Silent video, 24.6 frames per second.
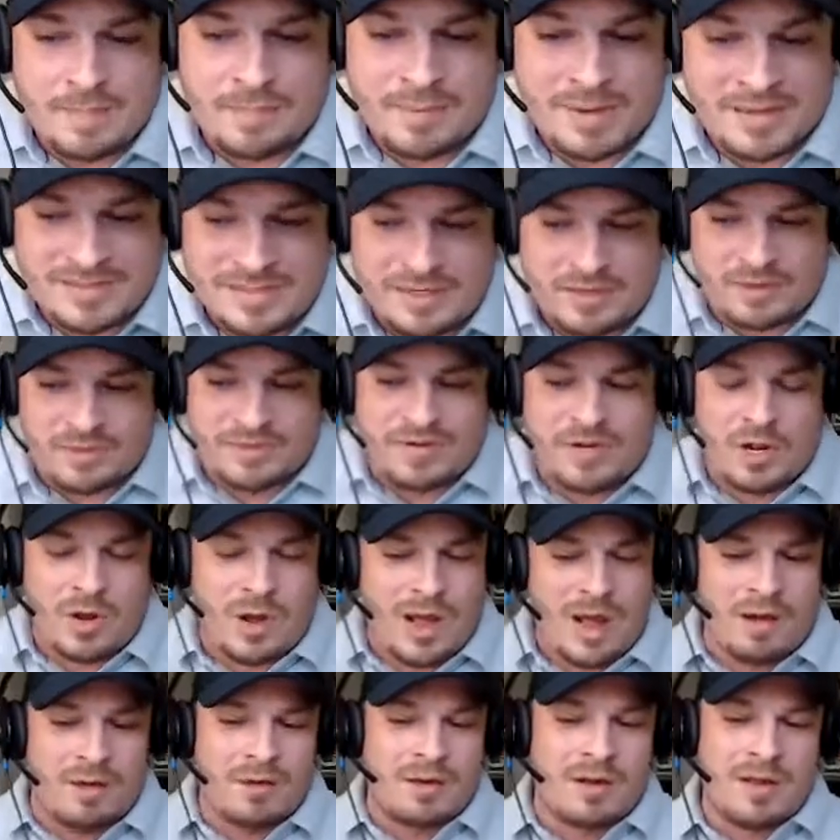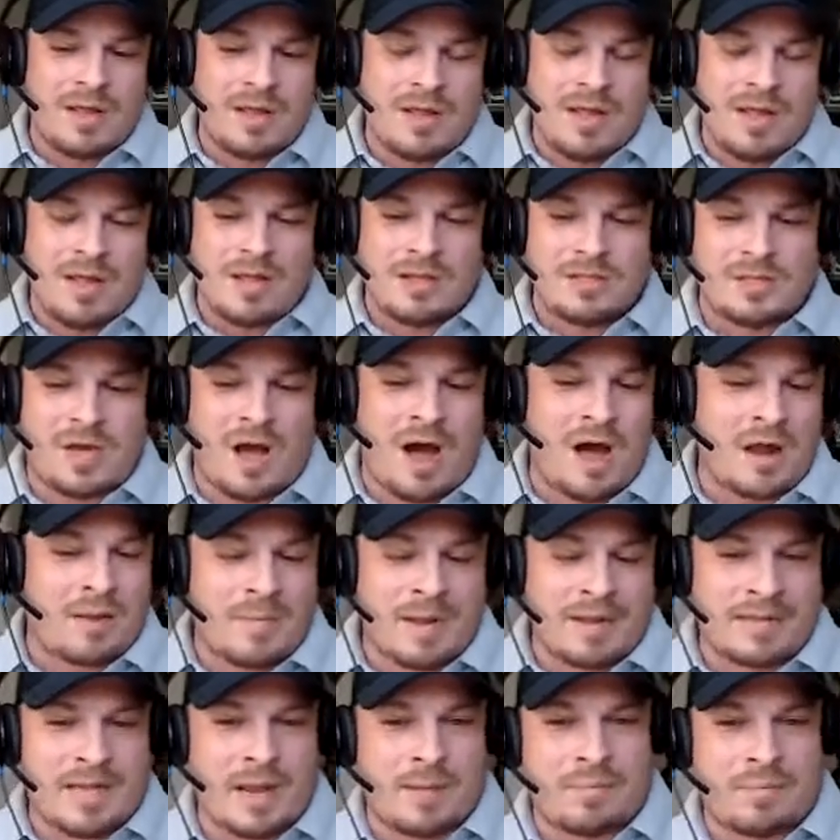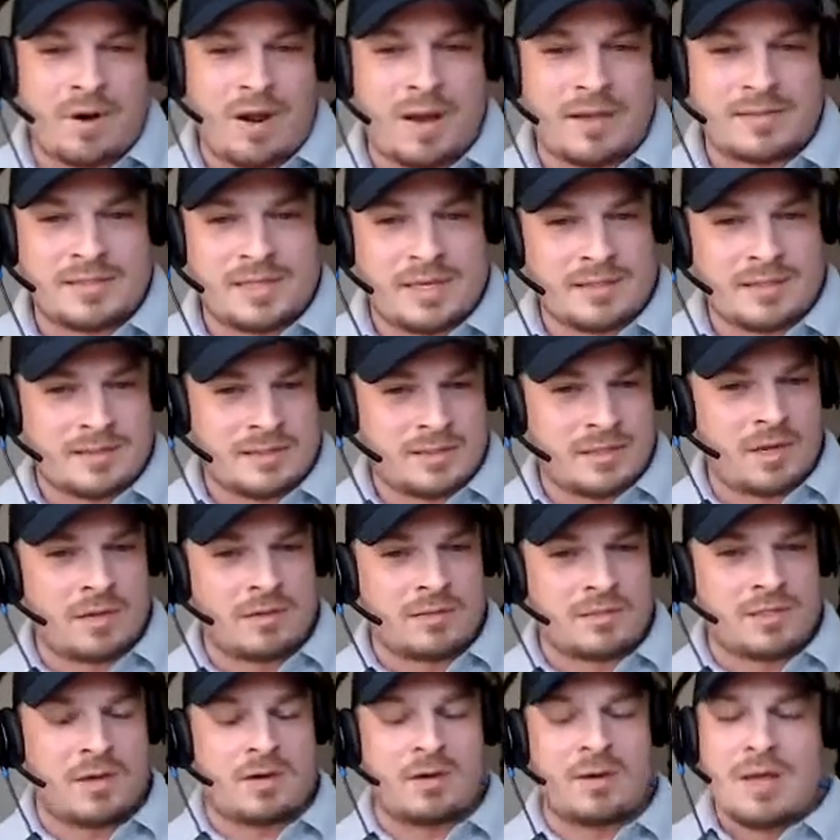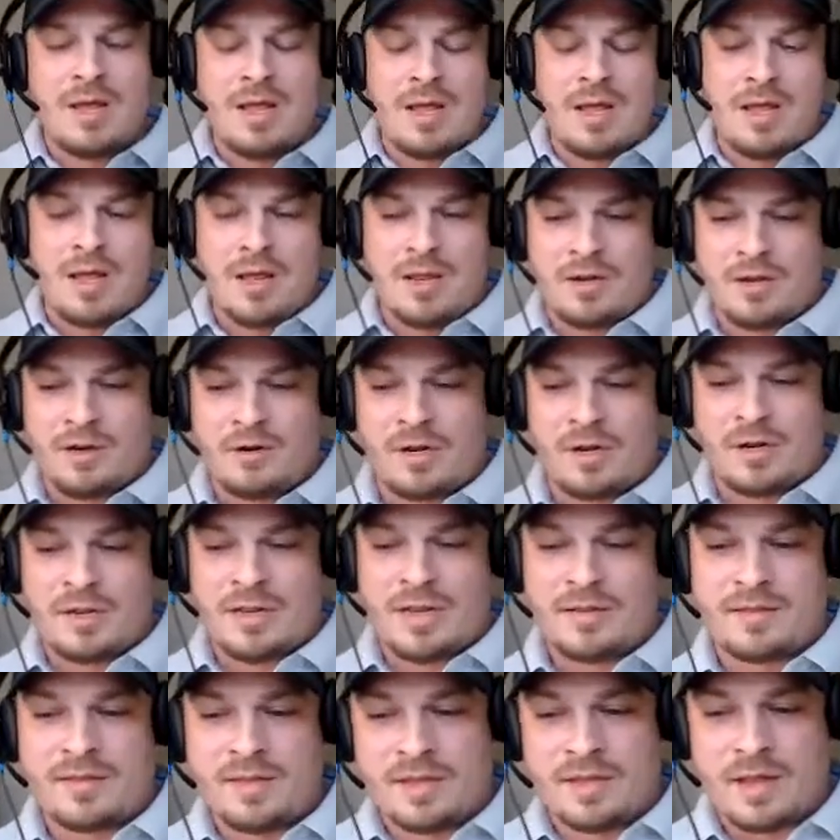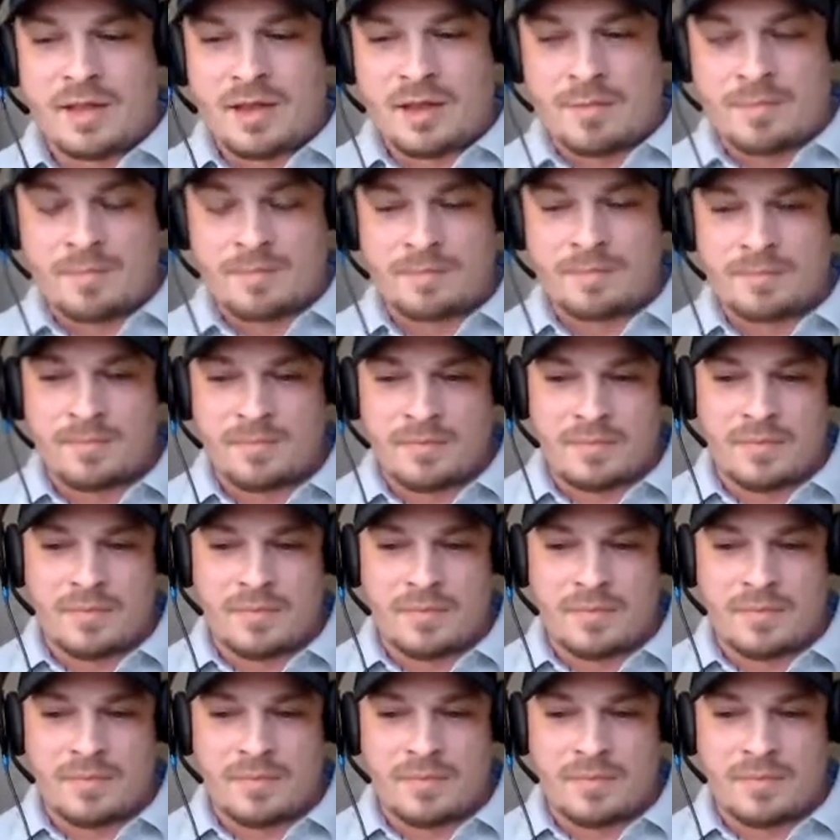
Plus, they don't even know how to automate that process, So you're going to get the